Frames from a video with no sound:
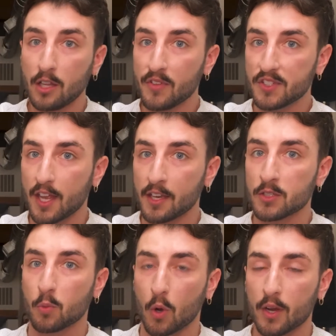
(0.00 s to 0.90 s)
of the settings
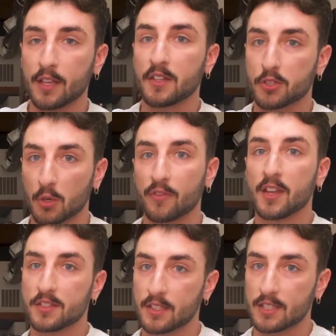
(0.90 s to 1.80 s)
work in this sort of
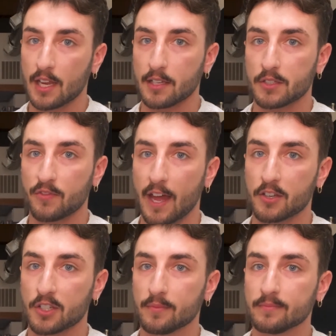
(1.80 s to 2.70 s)
instantaneous
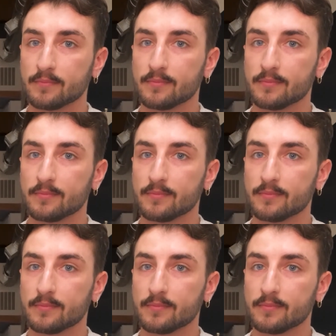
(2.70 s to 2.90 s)
fashion.